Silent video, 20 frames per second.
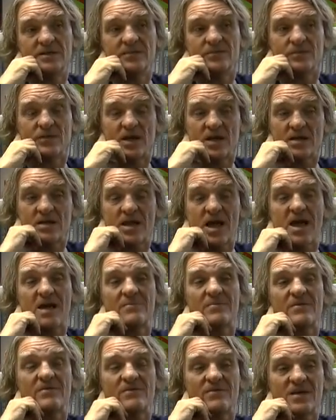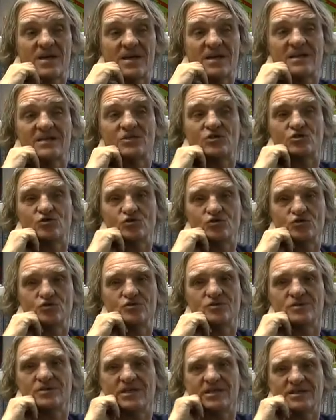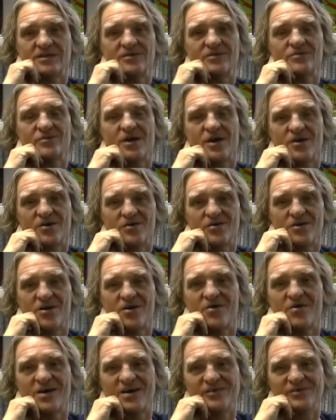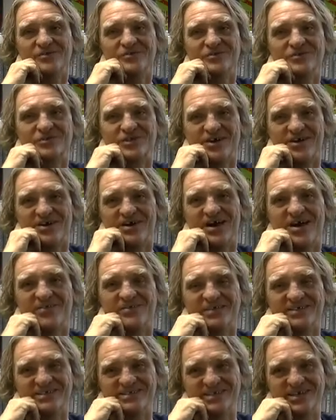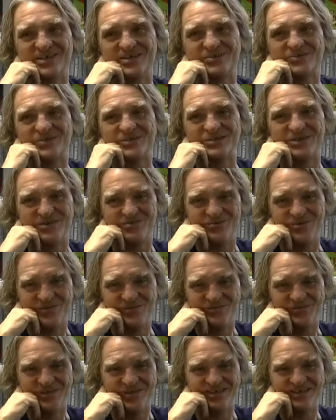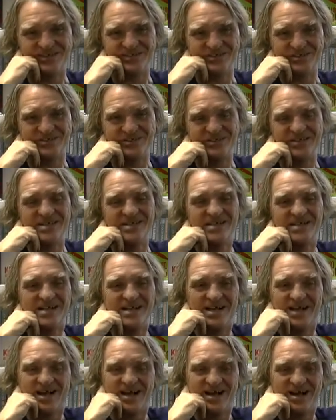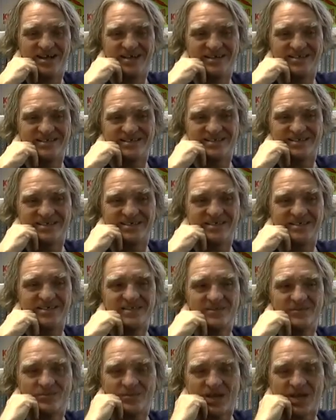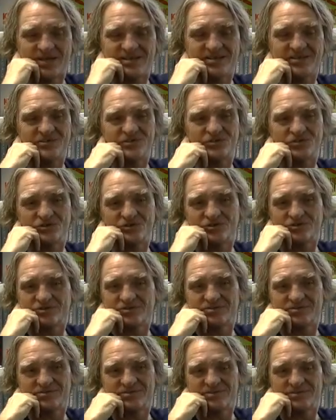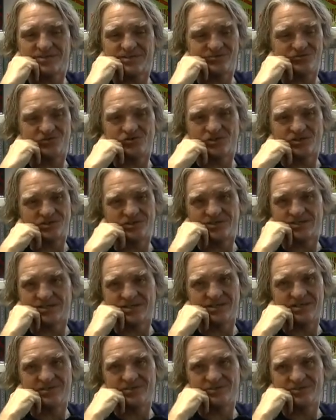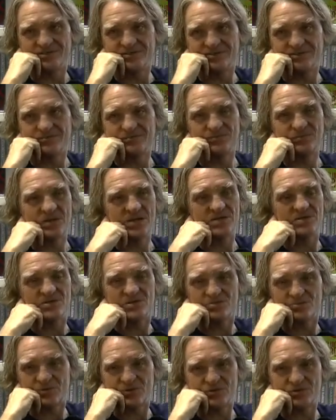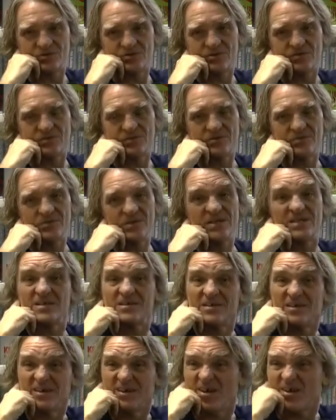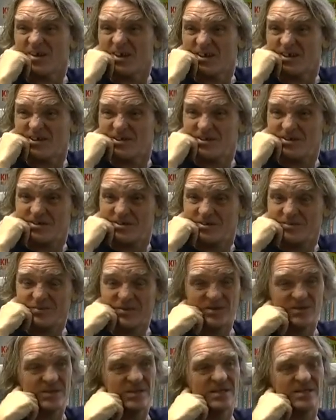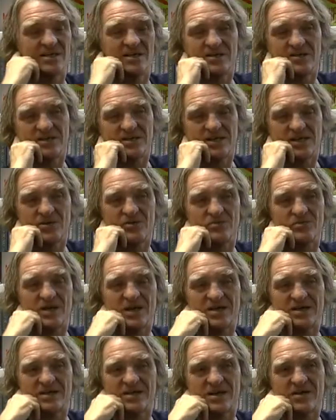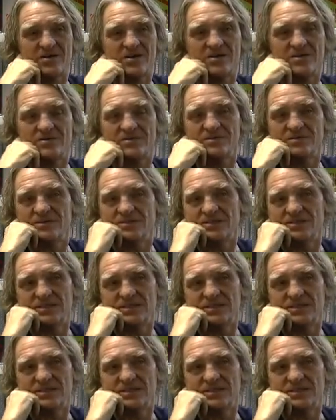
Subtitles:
they can be fairly sure that they're going to go out and start having sex with someone fairly soon. And adults just don't trust teenagers. They're suspicious of them. They don't like them, I think. I think they look back at their own